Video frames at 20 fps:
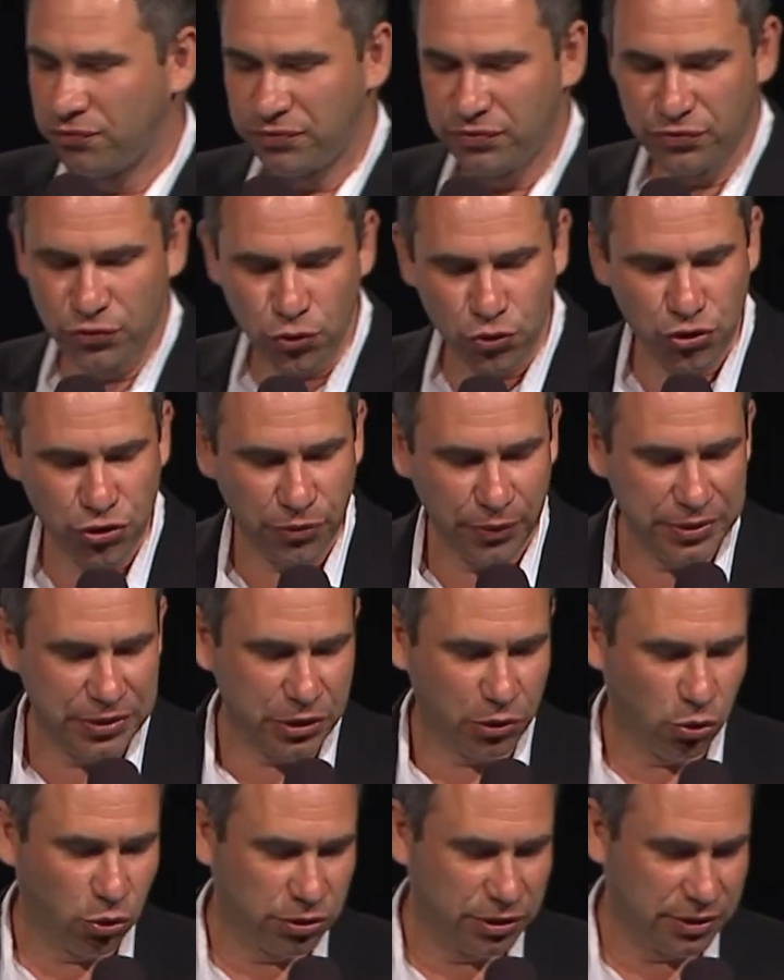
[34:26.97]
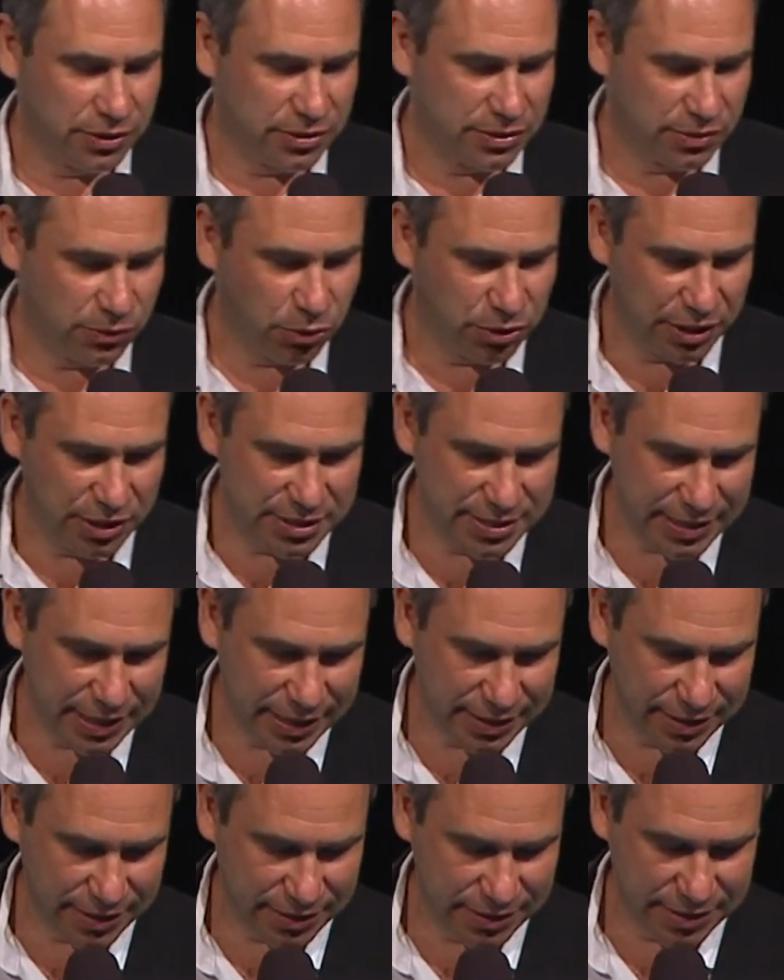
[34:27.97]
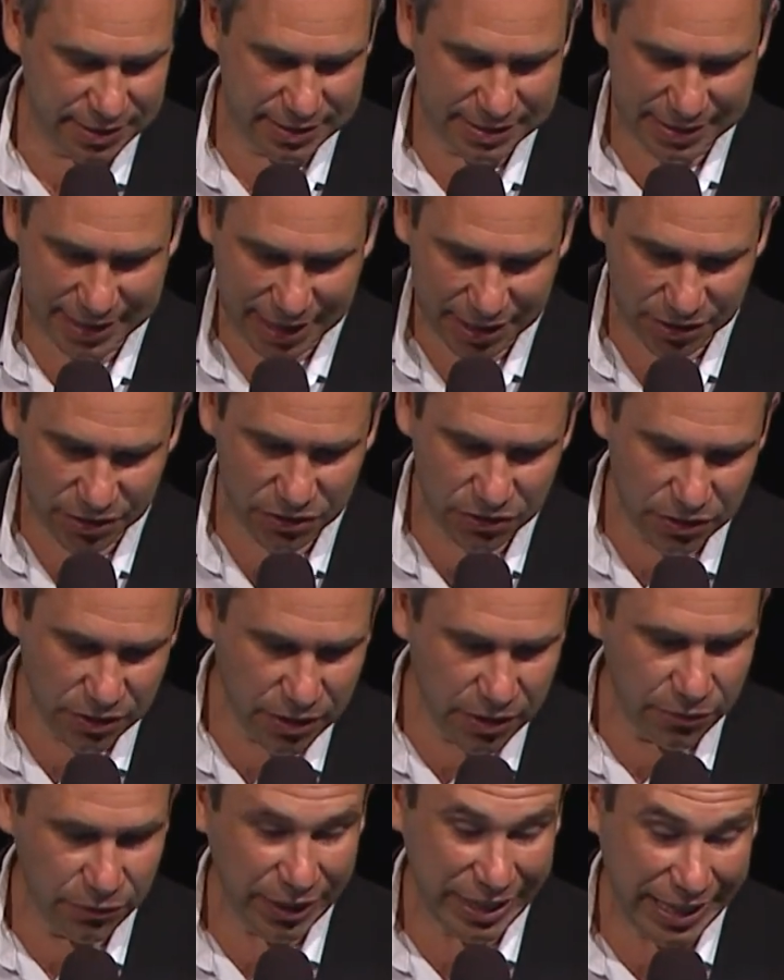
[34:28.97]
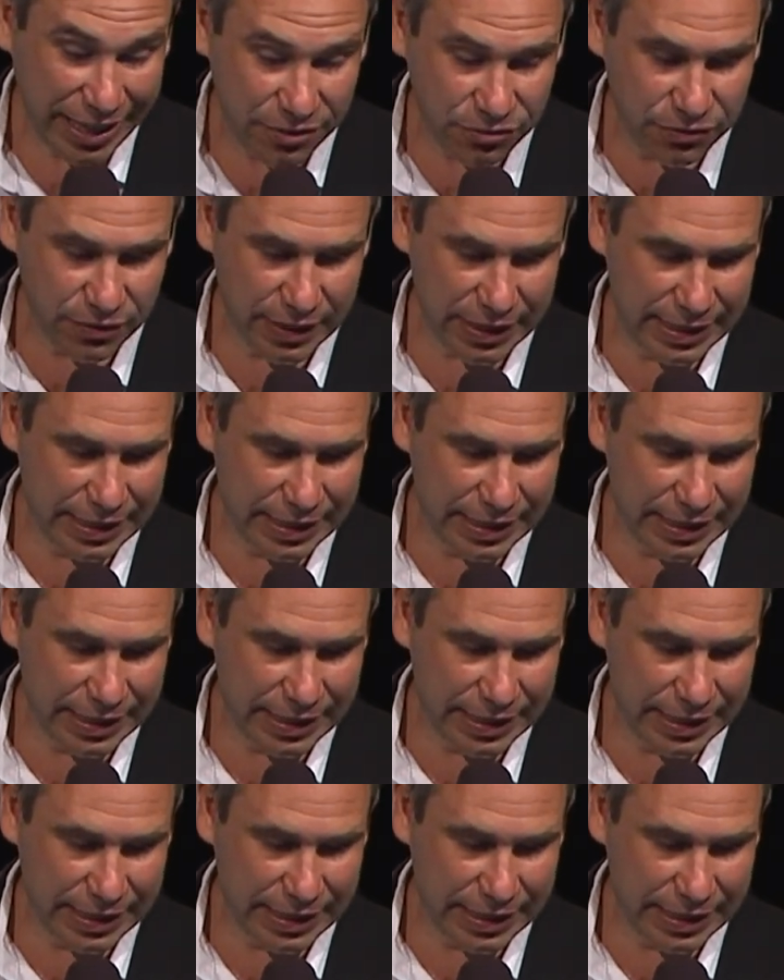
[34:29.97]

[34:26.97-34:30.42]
future video coding standard started, we have